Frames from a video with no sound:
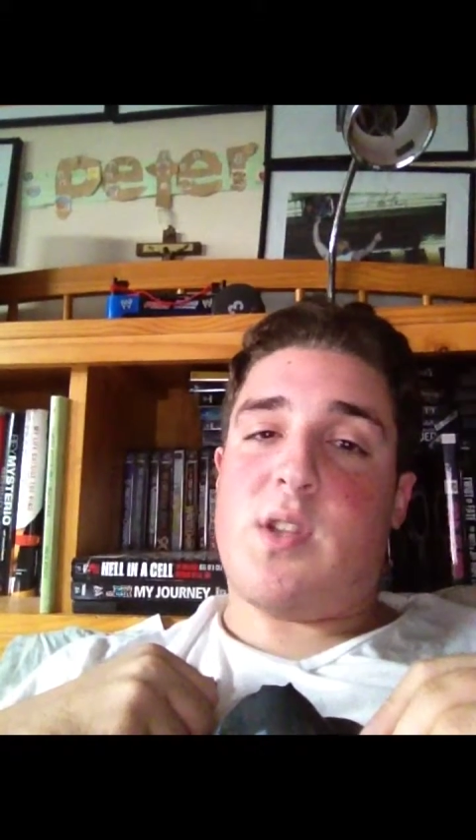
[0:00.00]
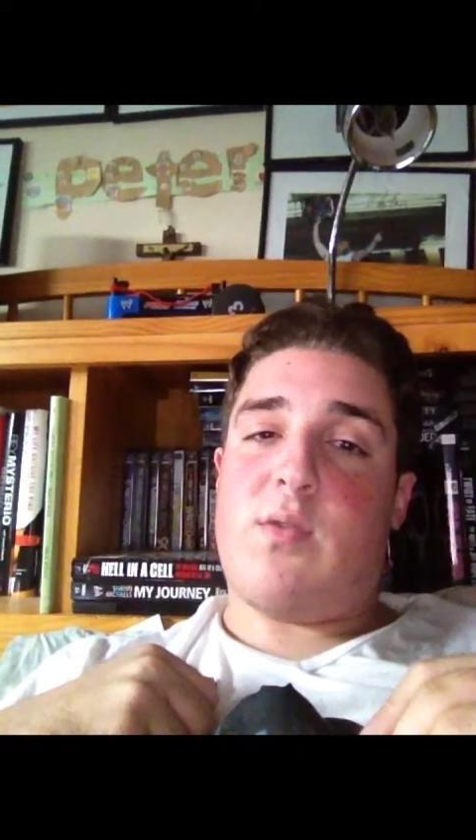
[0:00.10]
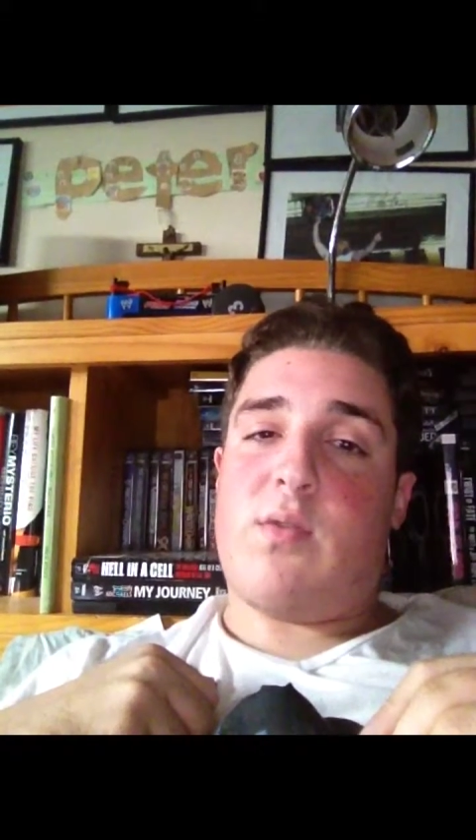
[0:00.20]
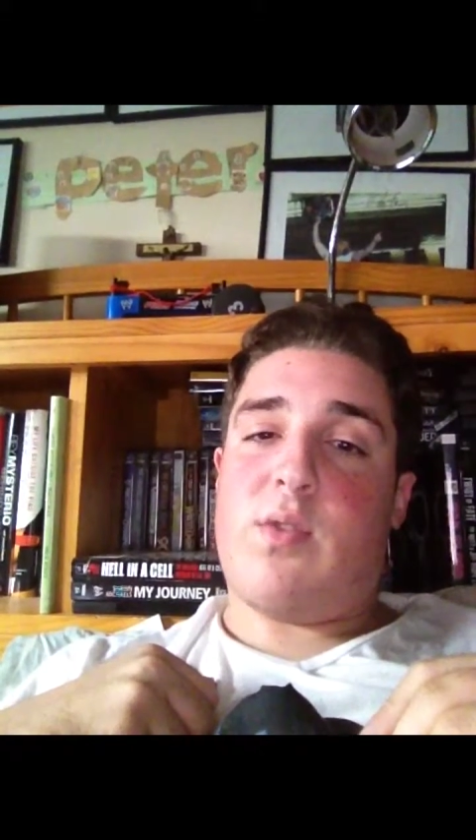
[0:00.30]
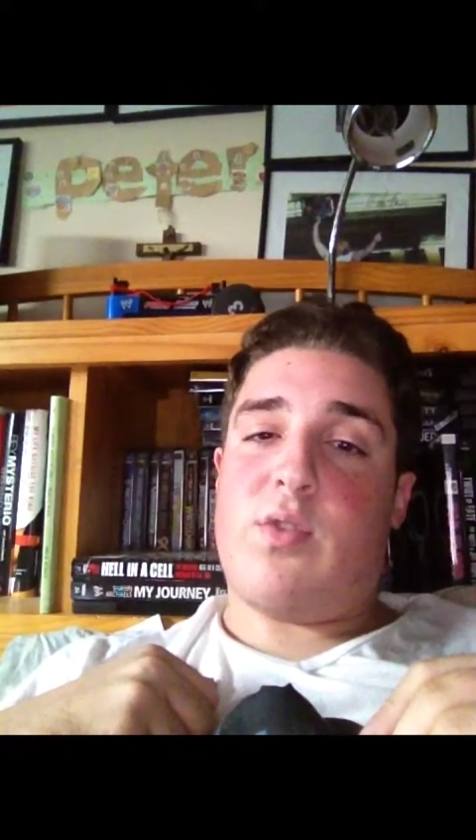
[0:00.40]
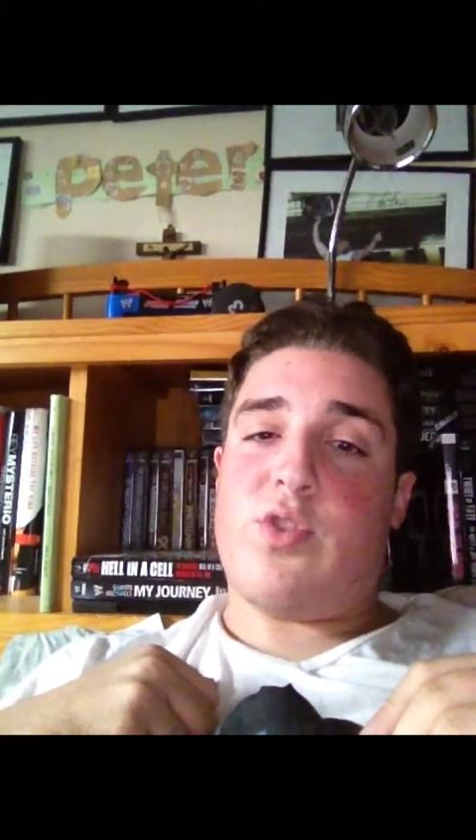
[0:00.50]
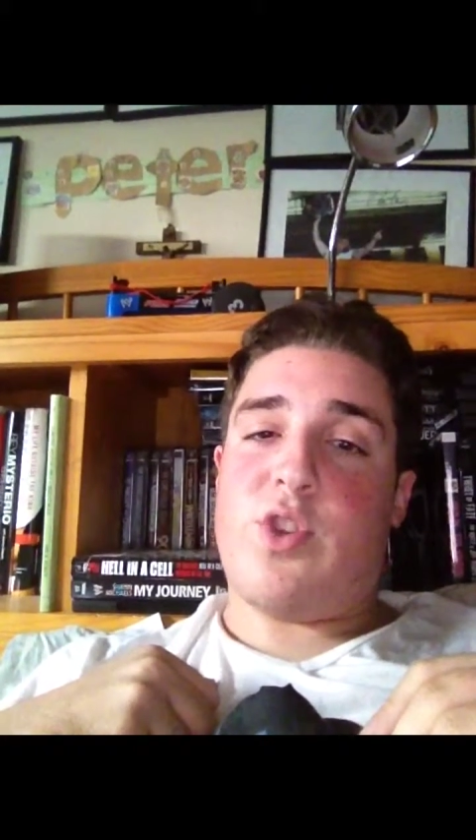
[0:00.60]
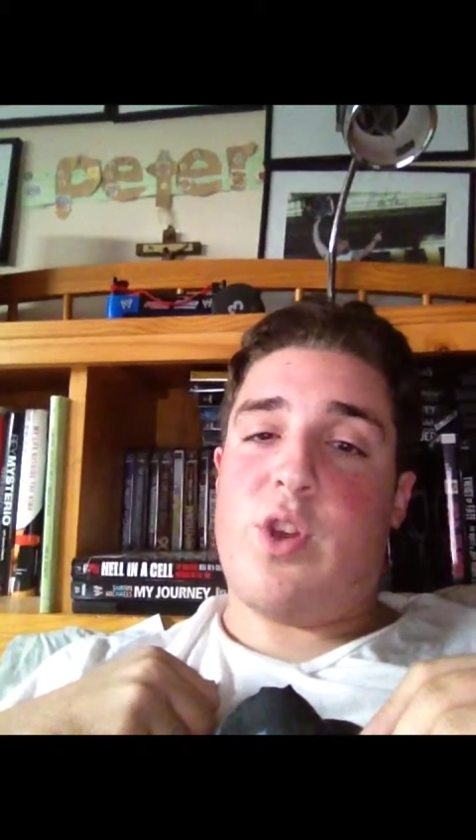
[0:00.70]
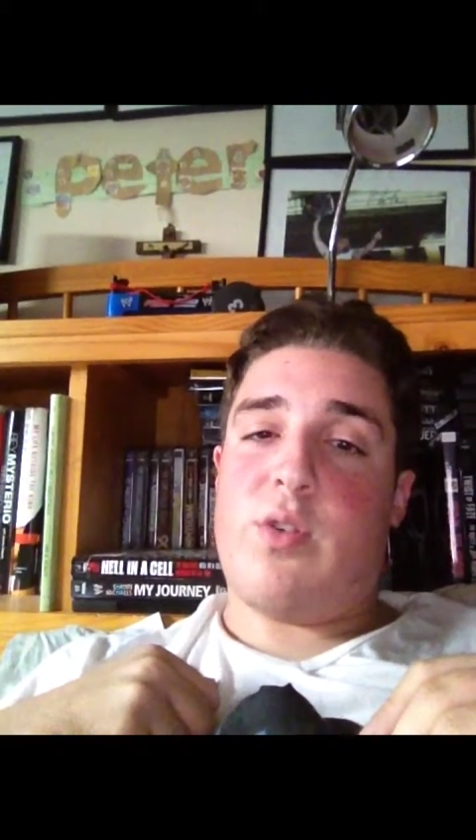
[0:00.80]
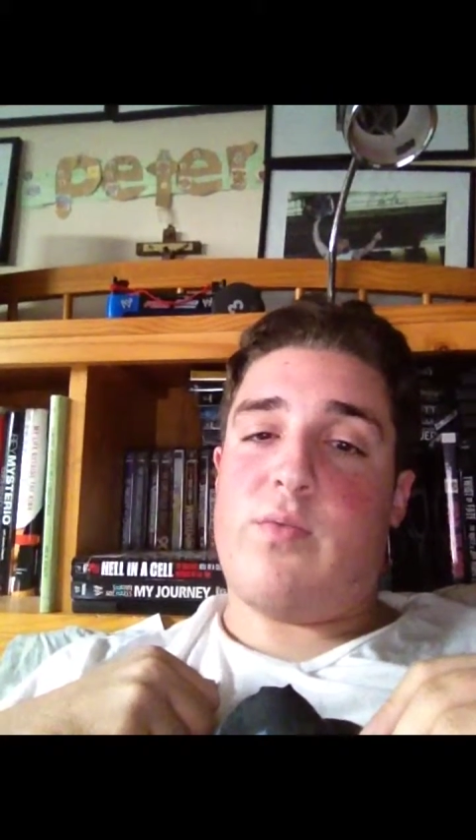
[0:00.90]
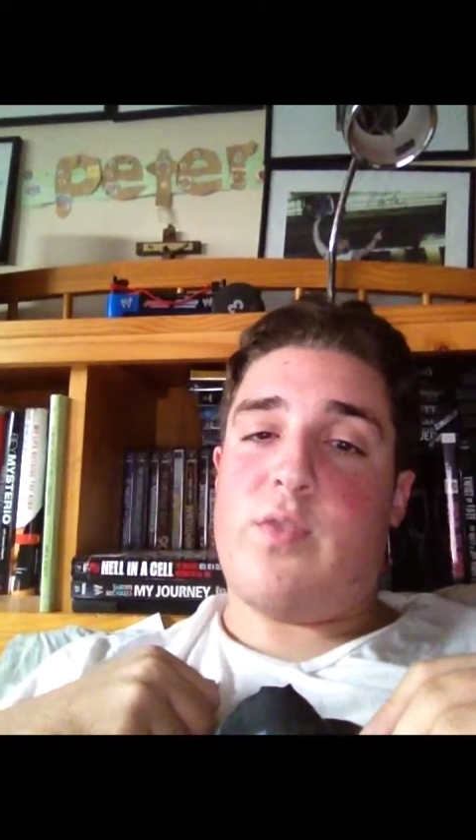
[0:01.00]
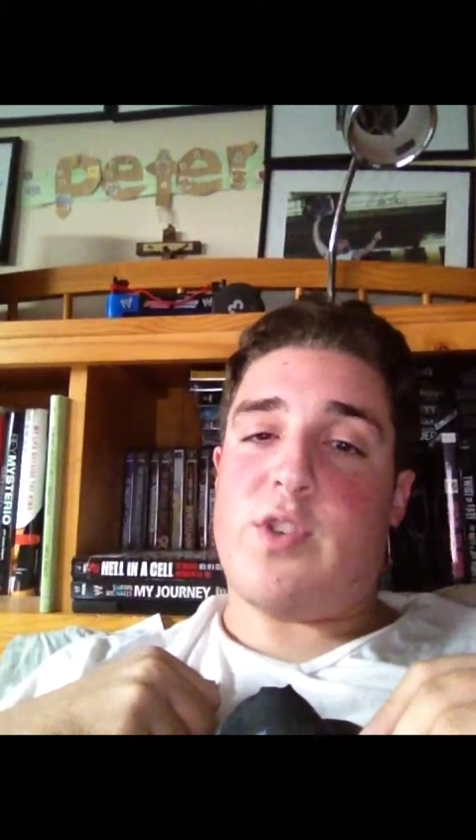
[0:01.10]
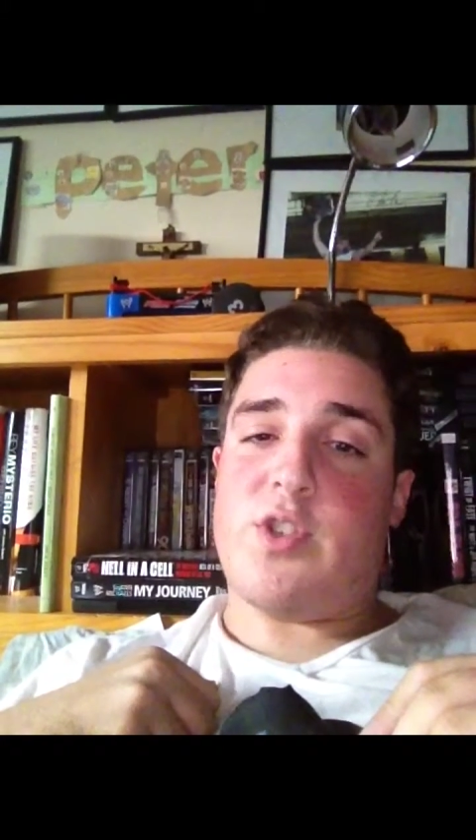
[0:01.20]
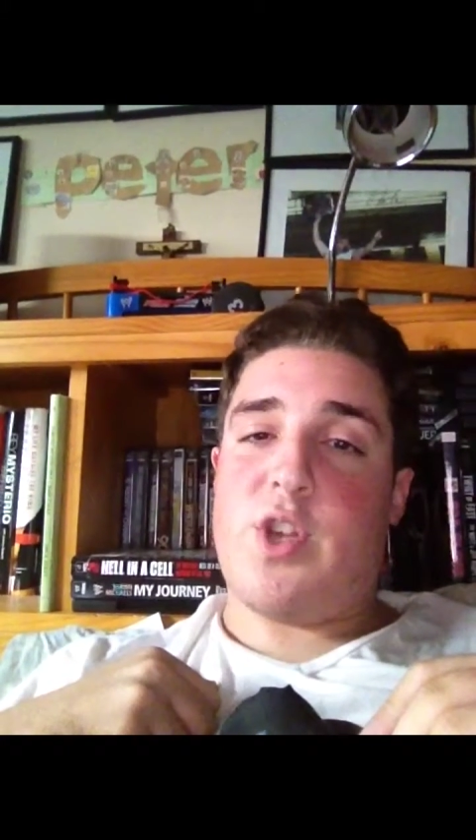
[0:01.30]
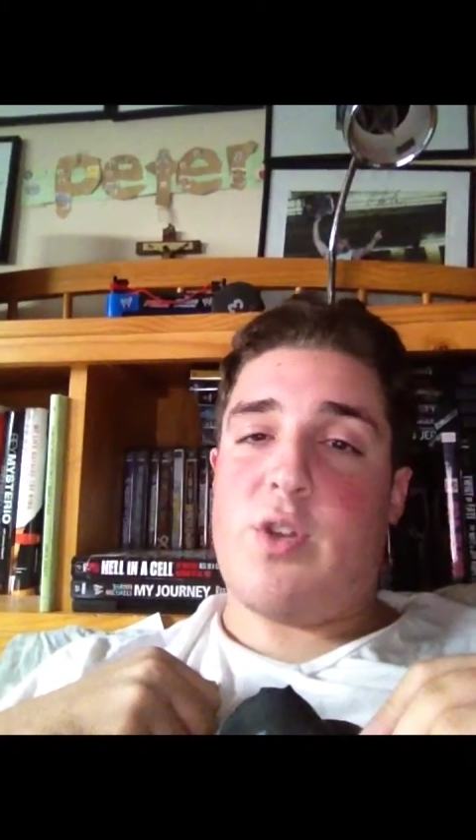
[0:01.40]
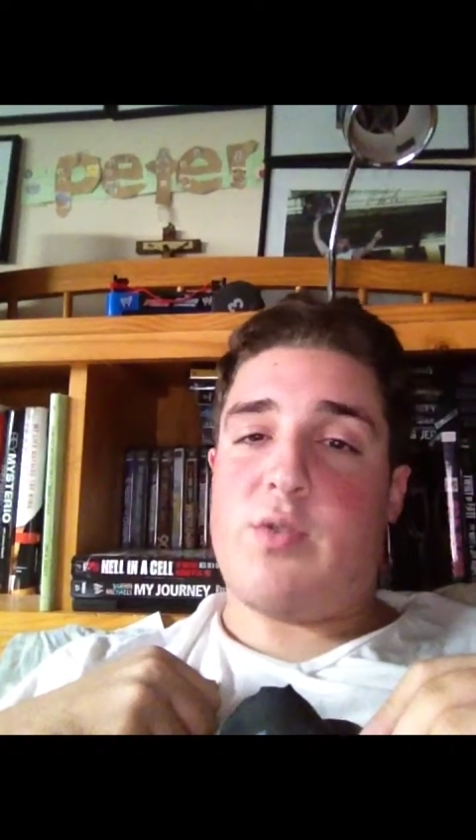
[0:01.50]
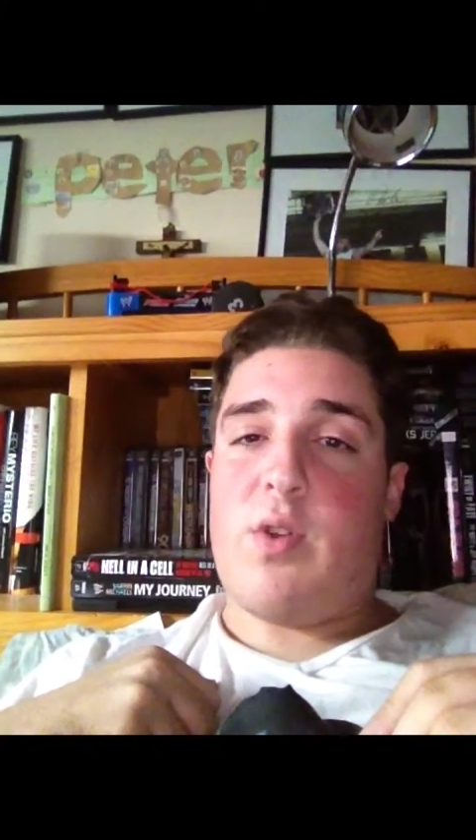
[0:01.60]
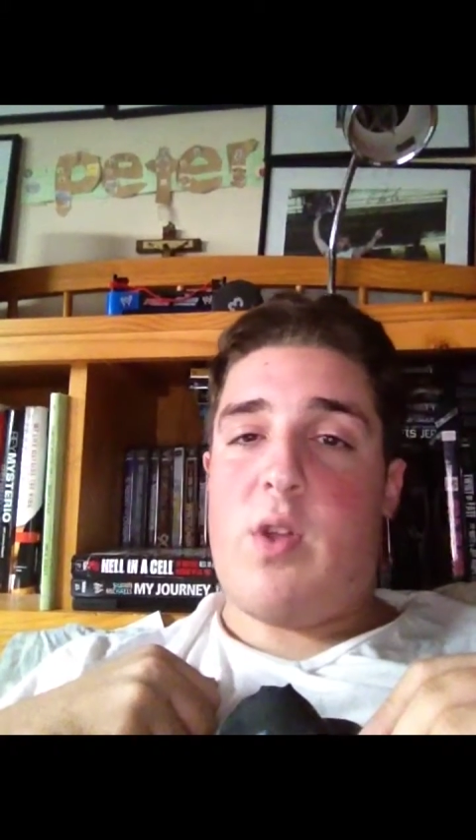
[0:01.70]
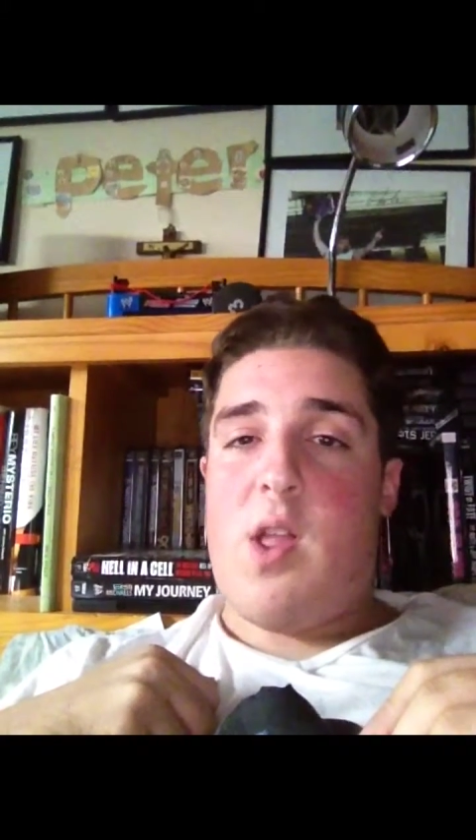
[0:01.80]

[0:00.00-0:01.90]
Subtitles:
and the Shield versus Shield.